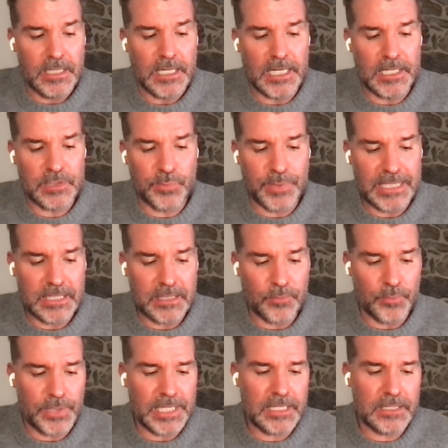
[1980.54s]
is we
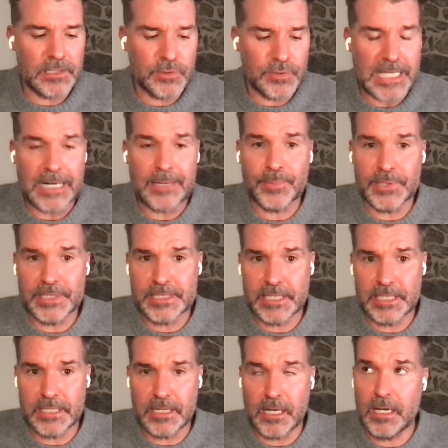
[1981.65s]
use that
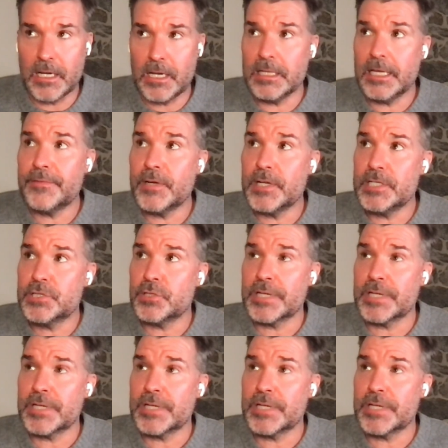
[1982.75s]
implicit leverage or